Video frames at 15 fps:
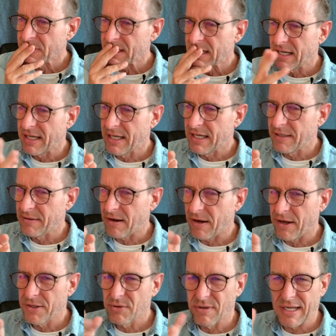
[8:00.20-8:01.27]

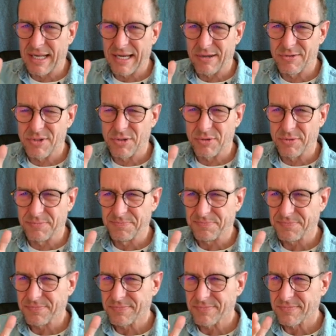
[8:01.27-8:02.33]
are you allowed to
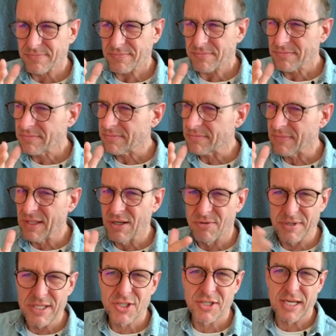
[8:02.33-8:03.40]

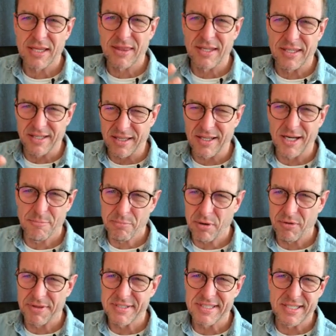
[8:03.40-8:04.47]
recheck the null
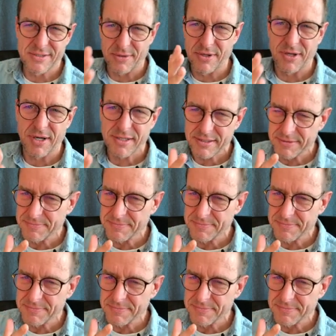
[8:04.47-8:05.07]
hypothesis or not?